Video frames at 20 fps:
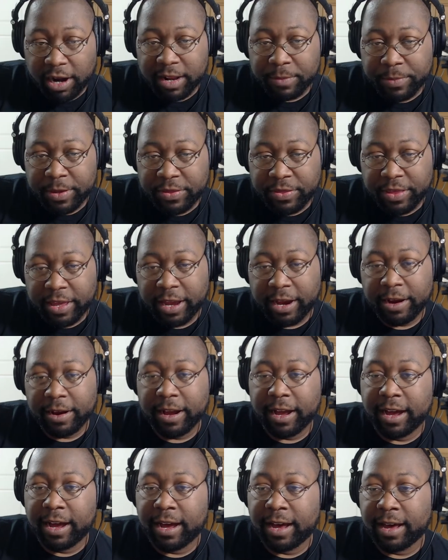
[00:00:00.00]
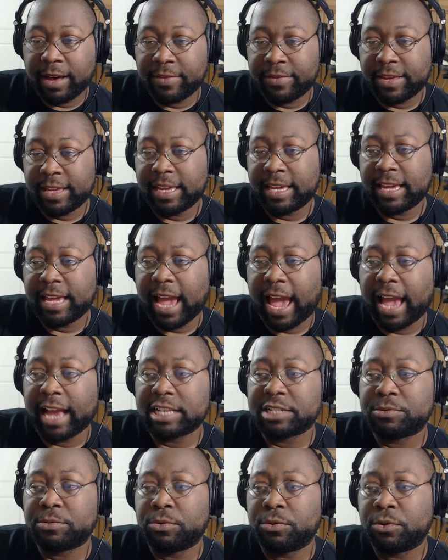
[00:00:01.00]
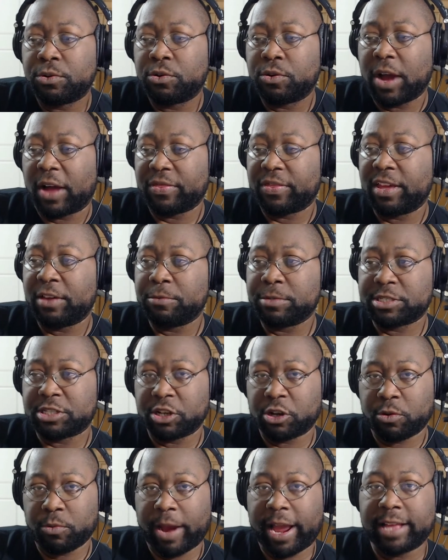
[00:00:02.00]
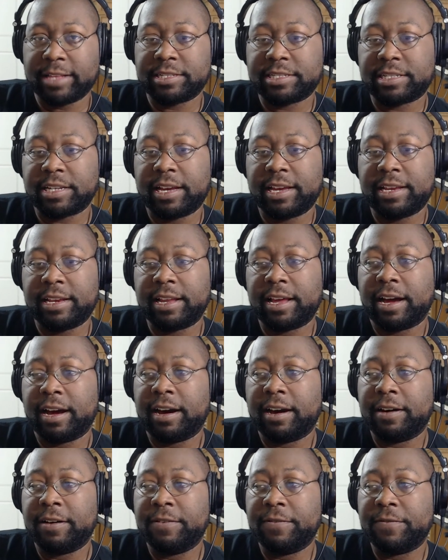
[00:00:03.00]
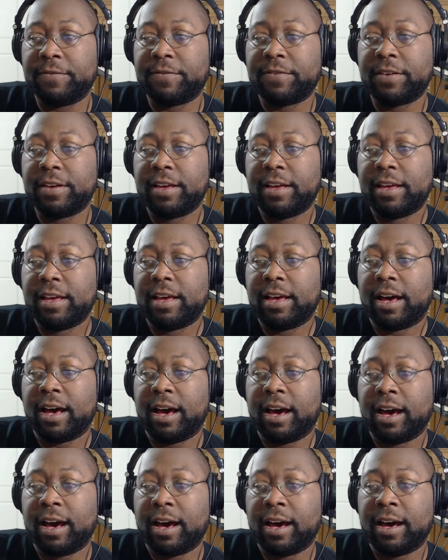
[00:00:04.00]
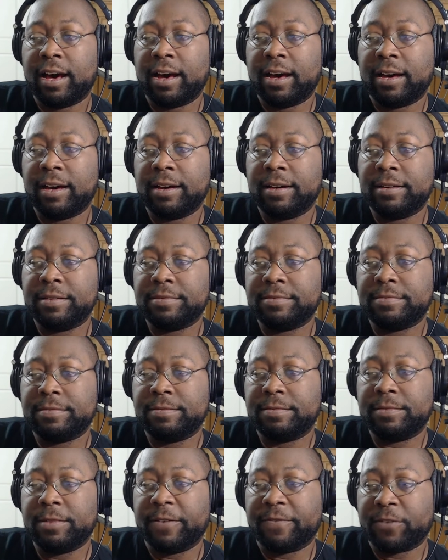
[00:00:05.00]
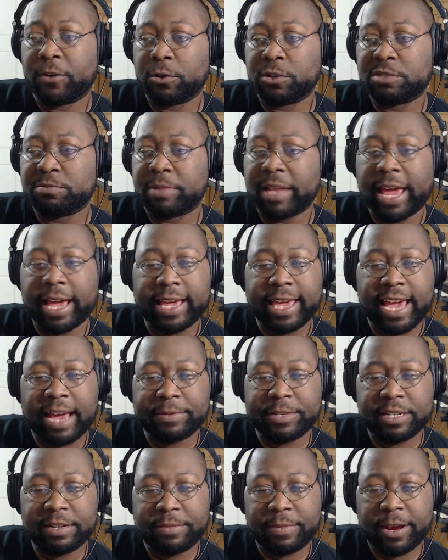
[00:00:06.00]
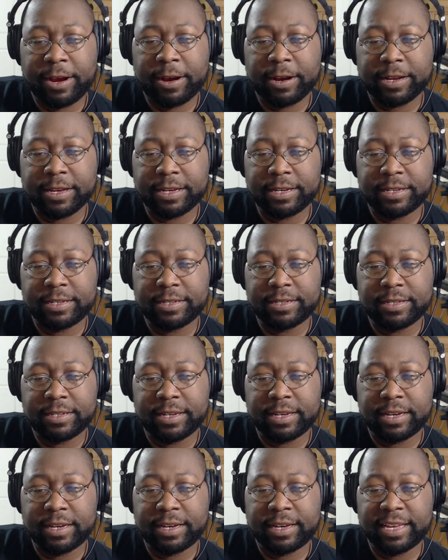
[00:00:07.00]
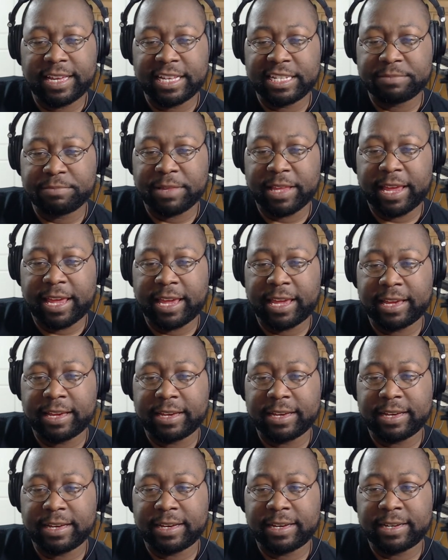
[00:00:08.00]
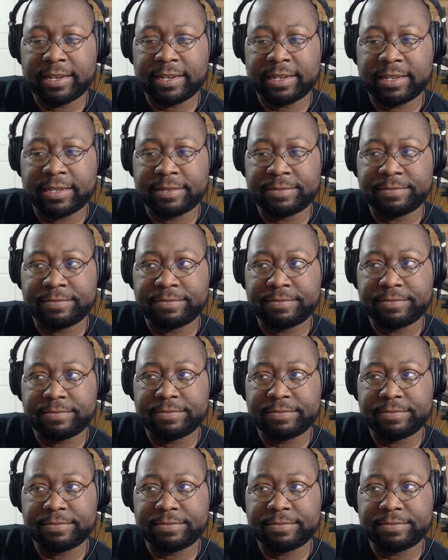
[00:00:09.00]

up in there. Uh, the actual, I think, it was the grandson of uh, the first Black Captain America uh, is playing. Um,